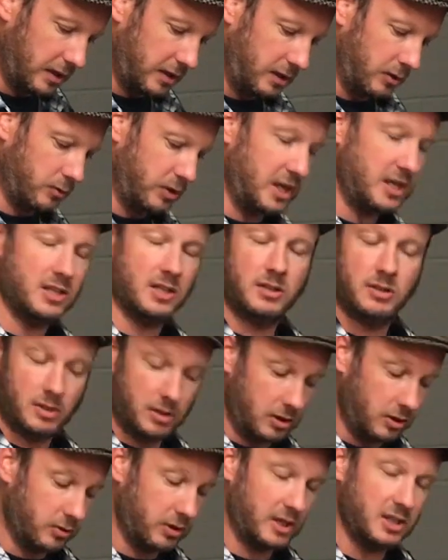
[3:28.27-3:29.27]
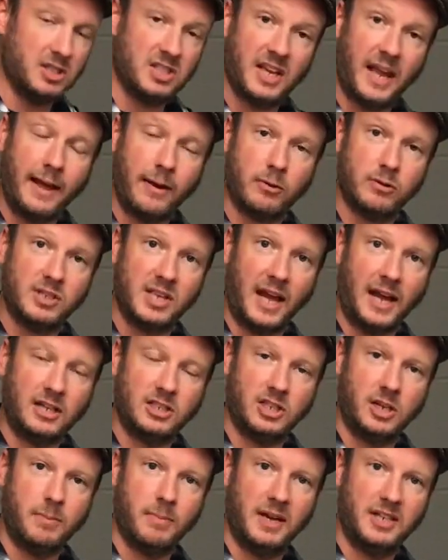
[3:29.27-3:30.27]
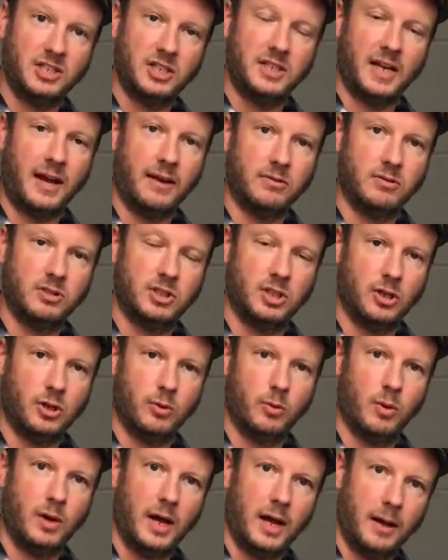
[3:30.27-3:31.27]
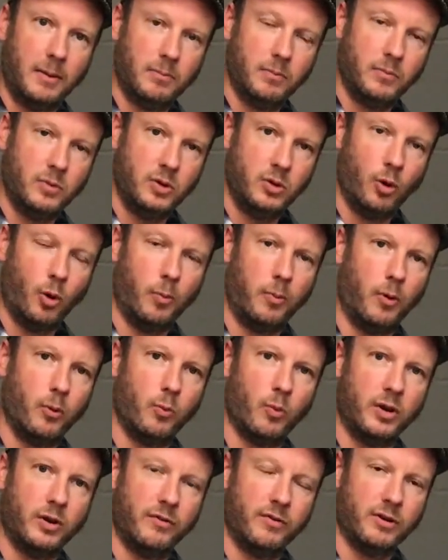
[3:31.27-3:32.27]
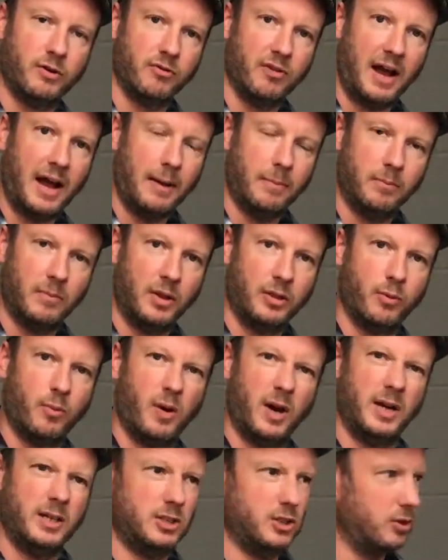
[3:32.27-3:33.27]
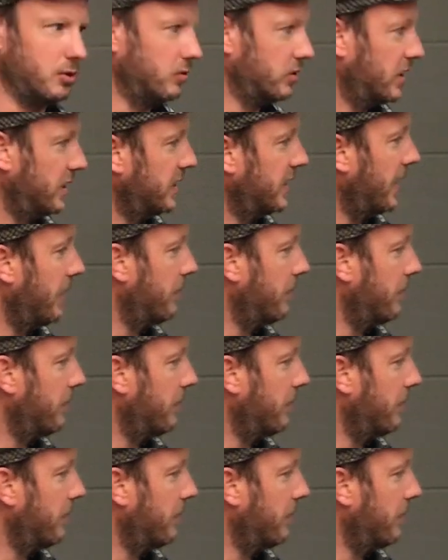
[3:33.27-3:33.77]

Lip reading: you'll need scales that actually measure down to 0.1 of a gram, otherwise you're not going to